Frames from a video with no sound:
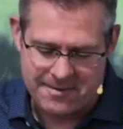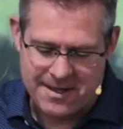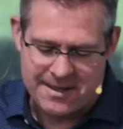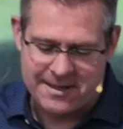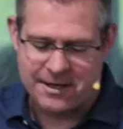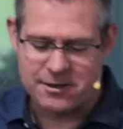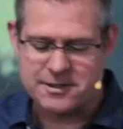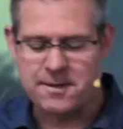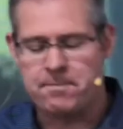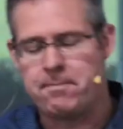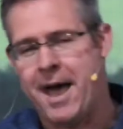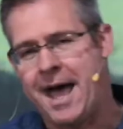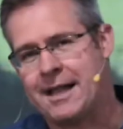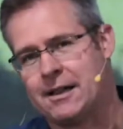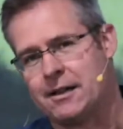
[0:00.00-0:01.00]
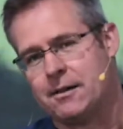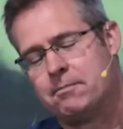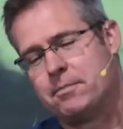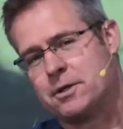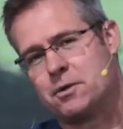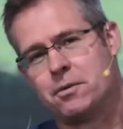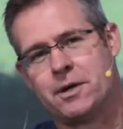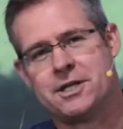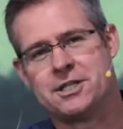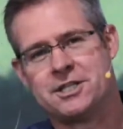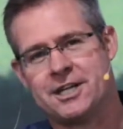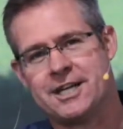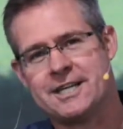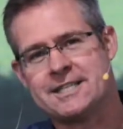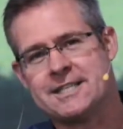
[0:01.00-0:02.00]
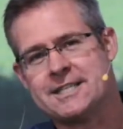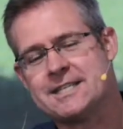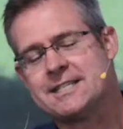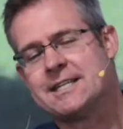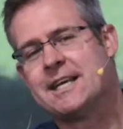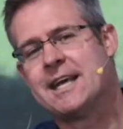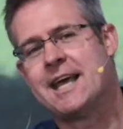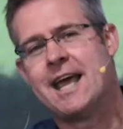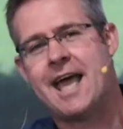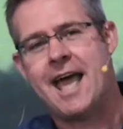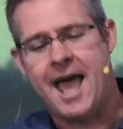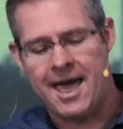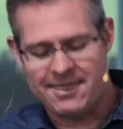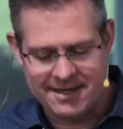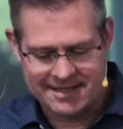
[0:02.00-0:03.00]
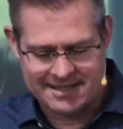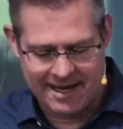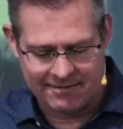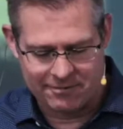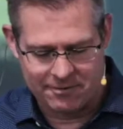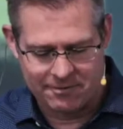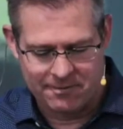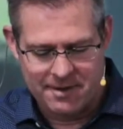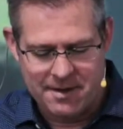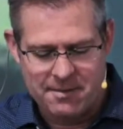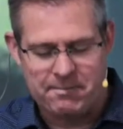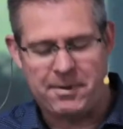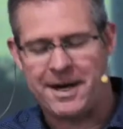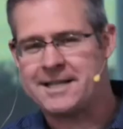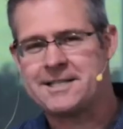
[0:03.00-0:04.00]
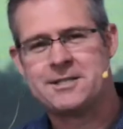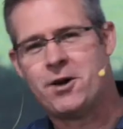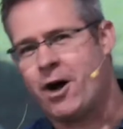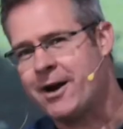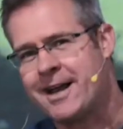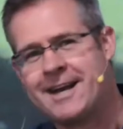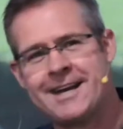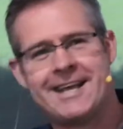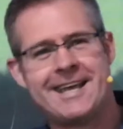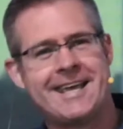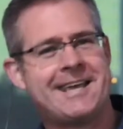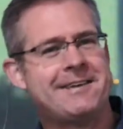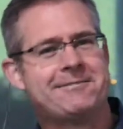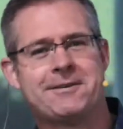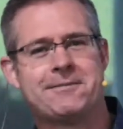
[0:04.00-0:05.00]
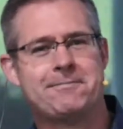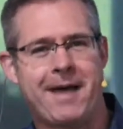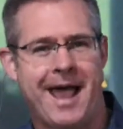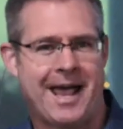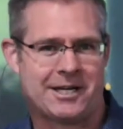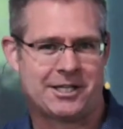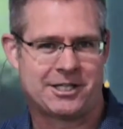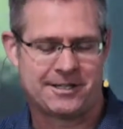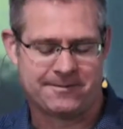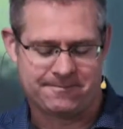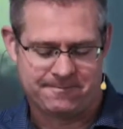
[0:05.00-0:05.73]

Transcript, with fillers: There is a battle between Jesus and the devil, but it's not an even match